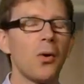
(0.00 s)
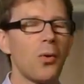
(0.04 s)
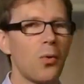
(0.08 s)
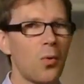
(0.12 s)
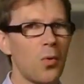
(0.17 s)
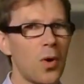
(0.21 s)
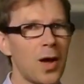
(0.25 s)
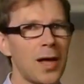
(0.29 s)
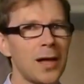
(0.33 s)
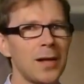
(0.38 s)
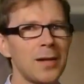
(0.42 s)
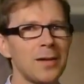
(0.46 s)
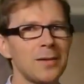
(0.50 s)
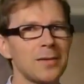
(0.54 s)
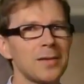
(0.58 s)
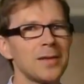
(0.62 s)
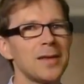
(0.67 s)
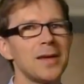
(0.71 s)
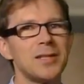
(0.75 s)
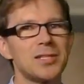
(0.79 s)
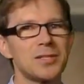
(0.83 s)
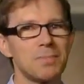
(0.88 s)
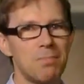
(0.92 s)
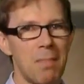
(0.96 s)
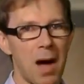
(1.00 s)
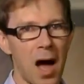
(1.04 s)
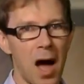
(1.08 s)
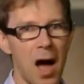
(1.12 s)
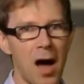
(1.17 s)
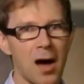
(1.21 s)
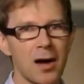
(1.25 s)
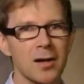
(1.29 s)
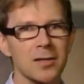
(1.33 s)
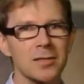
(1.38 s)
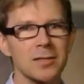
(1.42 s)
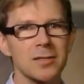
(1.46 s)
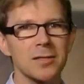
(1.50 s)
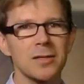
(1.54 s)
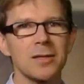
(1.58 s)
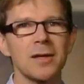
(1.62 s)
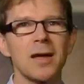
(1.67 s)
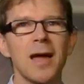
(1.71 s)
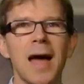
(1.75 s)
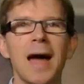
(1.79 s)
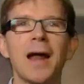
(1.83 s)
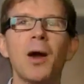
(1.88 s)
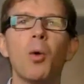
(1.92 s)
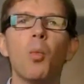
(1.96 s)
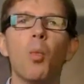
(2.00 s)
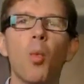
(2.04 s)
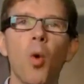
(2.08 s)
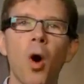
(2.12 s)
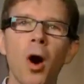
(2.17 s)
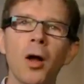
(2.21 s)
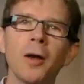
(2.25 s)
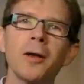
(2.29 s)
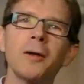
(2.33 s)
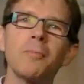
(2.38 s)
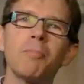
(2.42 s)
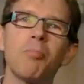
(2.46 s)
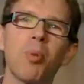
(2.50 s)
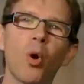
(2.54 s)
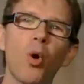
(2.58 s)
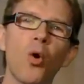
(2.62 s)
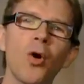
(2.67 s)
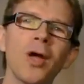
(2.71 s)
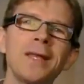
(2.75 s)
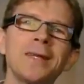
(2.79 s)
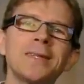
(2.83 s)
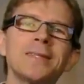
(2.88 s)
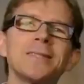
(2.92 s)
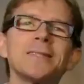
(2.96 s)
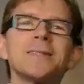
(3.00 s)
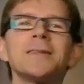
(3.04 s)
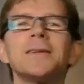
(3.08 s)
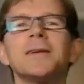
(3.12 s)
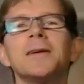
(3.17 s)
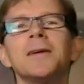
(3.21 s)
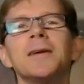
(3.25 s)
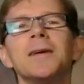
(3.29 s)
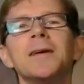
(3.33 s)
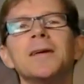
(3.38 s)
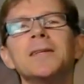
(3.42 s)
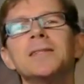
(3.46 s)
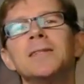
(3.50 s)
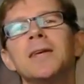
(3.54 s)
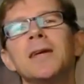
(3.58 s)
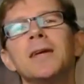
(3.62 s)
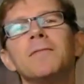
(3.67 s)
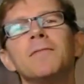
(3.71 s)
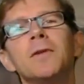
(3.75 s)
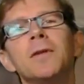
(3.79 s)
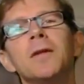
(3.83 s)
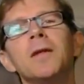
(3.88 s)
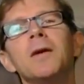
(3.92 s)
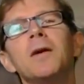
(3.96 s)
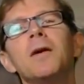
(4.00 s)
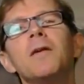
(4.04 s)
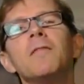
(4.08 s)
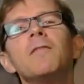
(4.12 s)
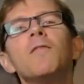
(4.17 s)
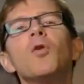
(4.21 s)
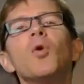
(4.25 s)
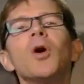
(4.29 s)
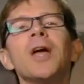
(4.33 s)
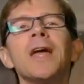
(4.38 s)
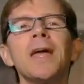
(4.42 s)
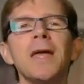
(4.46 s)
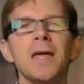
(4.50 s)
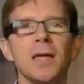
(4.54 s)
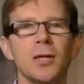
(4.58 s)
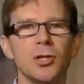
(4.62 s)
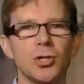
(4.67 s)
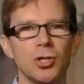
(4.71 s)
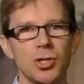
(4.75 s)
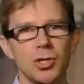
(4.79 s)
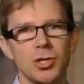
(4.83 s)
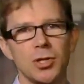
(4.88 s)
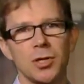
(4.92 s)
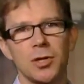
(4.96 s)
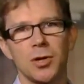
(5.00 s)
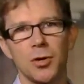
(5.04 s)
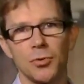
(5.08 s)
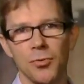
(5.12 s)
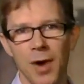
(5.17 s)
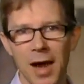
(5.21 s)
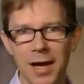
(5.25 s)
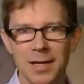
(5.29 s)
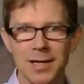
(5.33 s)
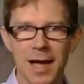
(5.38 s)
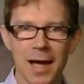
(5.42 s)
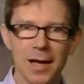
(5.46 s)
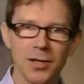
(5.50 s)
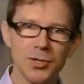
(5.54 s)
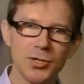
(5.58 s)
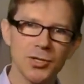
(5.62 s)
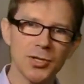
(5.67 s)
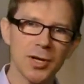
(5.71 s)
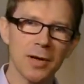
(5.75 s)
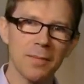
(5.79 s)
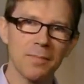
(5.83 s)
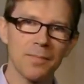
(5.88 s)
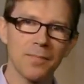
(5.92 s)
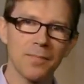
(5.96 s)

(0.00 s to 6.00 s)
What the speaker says: Well, it's marked and 1 point is given for each correct answer.